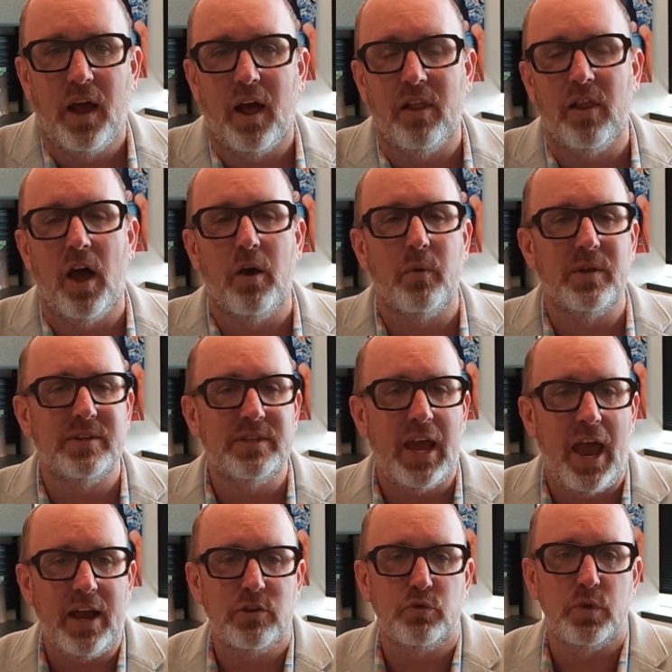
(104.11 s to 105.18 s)
along with
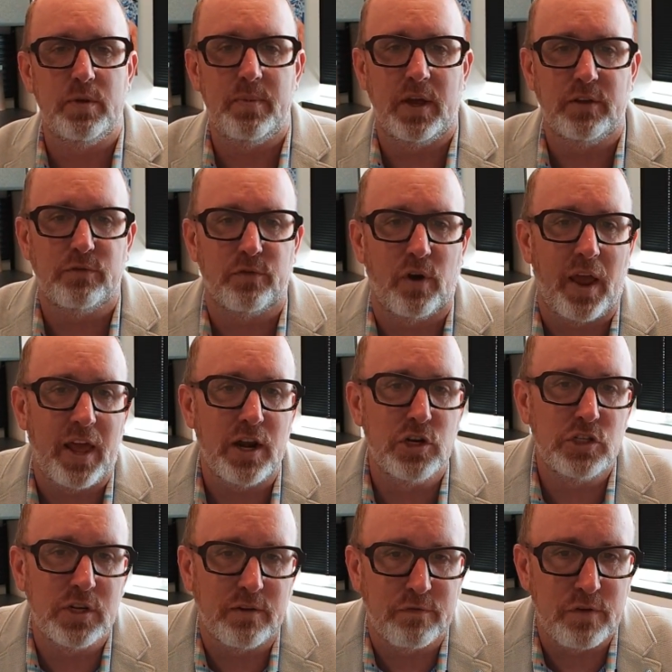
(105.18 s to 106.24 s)
tax rebates for
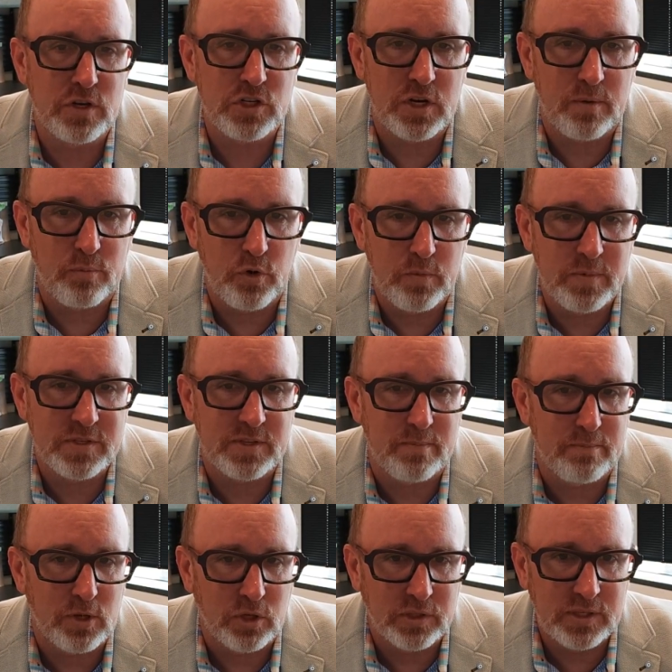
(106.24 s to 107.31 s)
energy efficient improvements
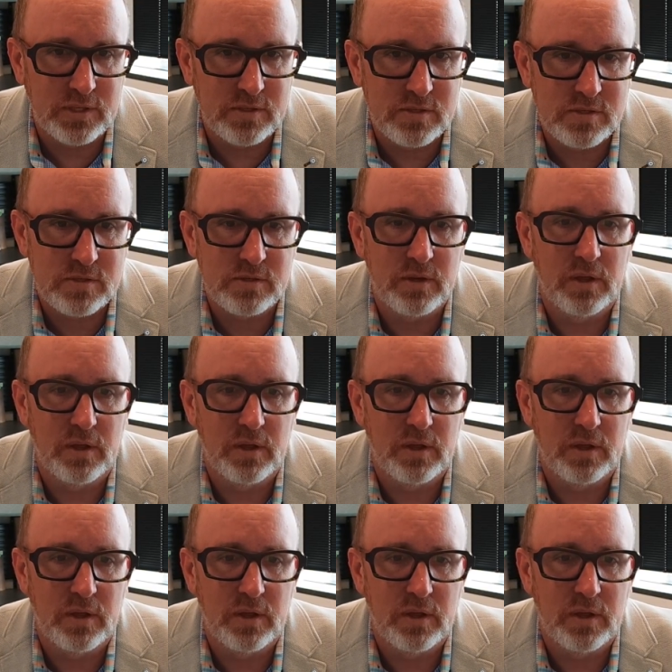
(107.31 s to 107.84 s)
in buildings.